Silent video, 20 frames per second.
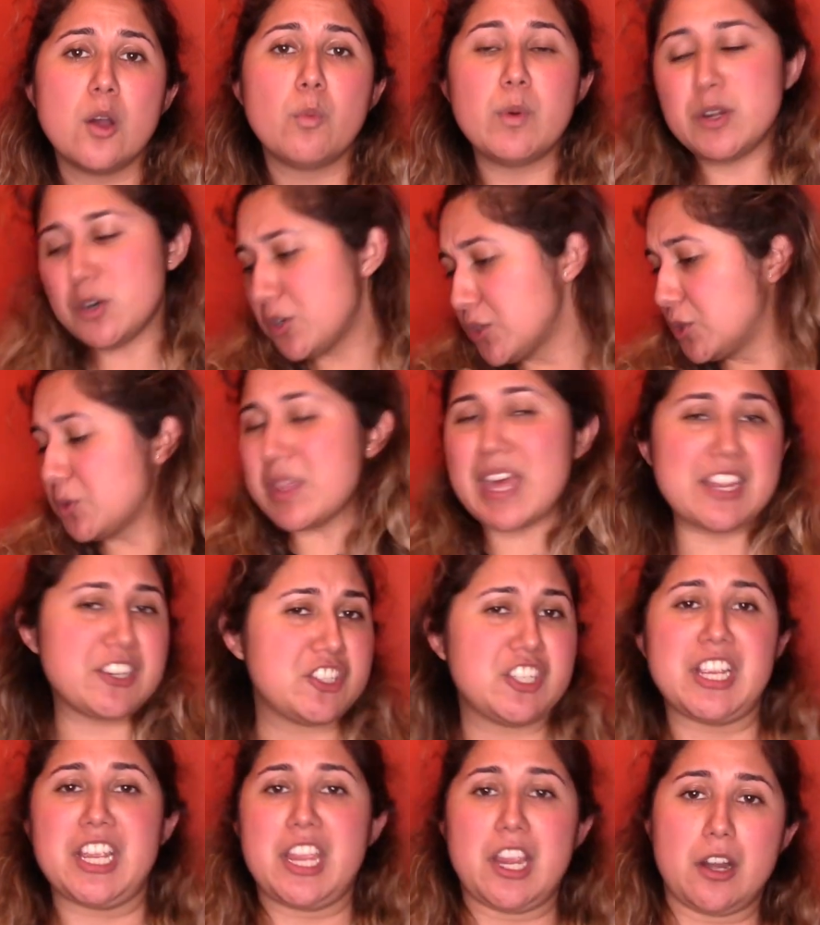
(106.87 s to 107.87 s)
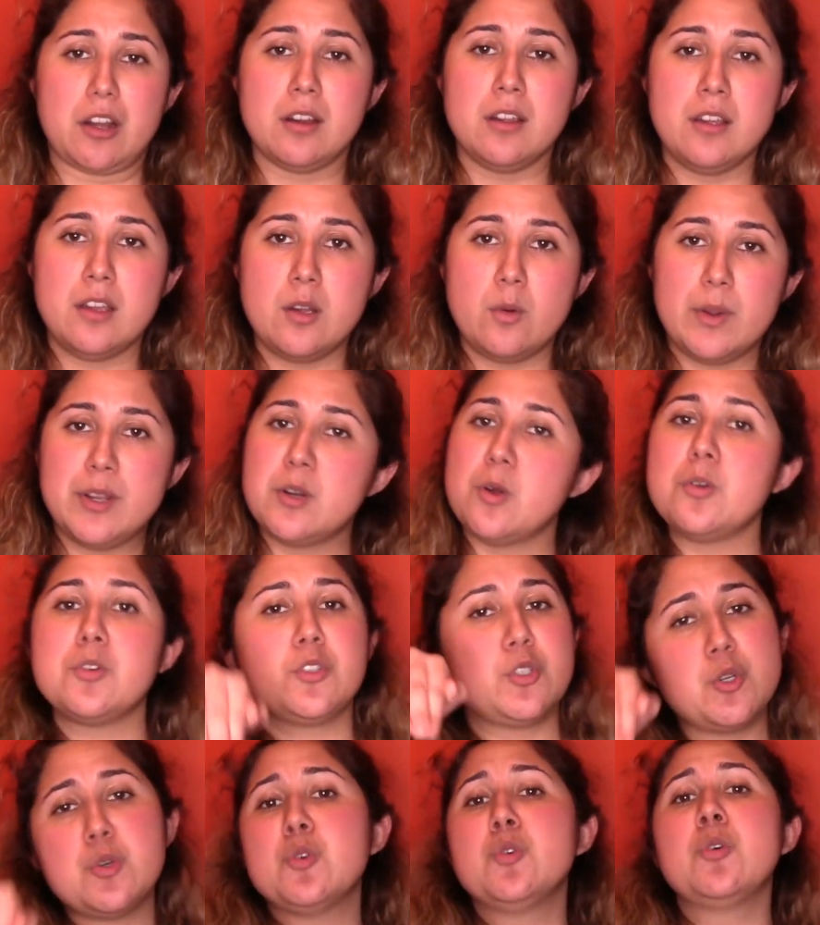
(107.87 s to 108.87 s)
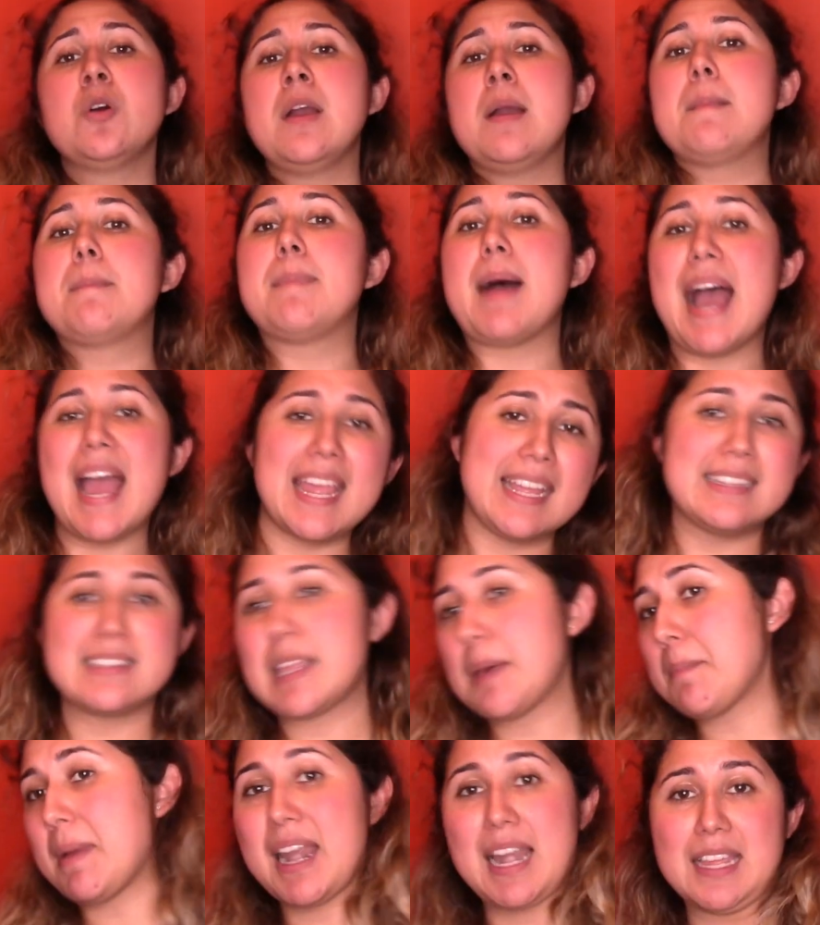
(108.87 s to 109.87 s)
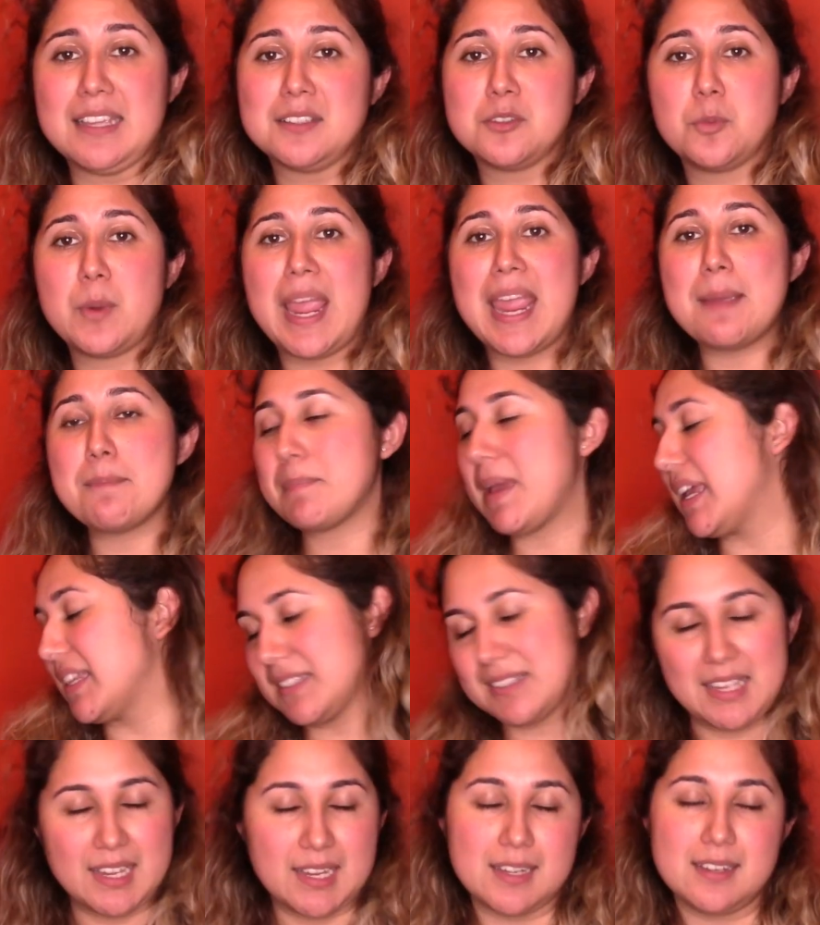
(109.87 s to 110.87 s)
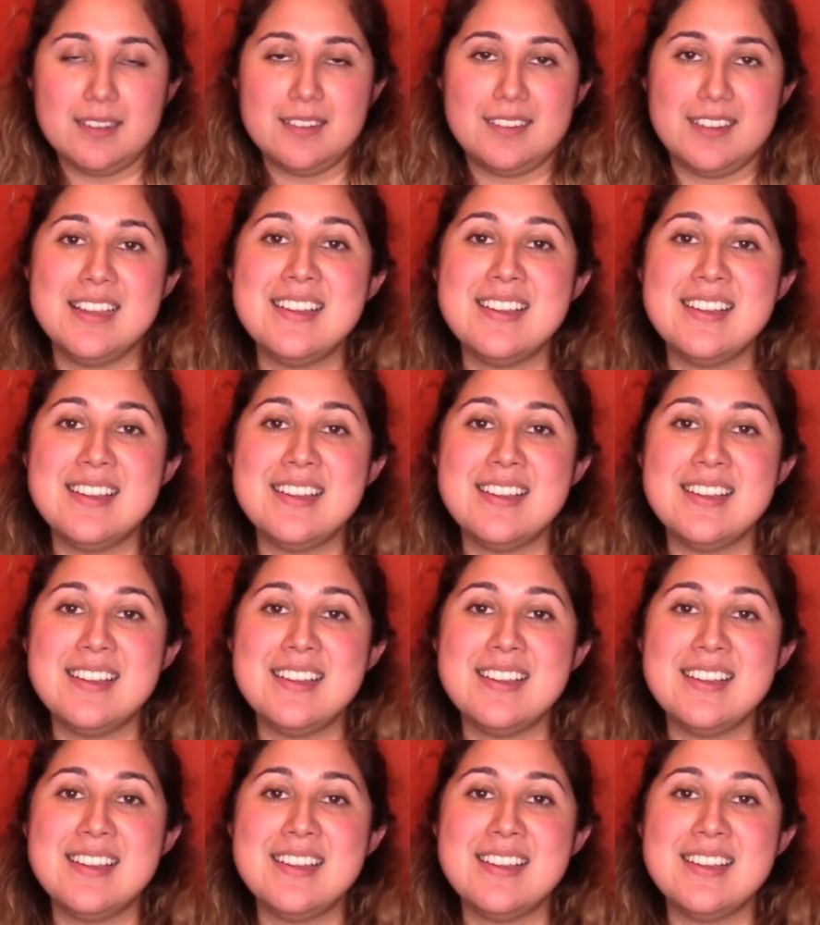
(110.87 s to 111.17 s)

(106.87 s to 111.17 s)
We don't do that shit here. We don't do buying tamales. We ain't basic.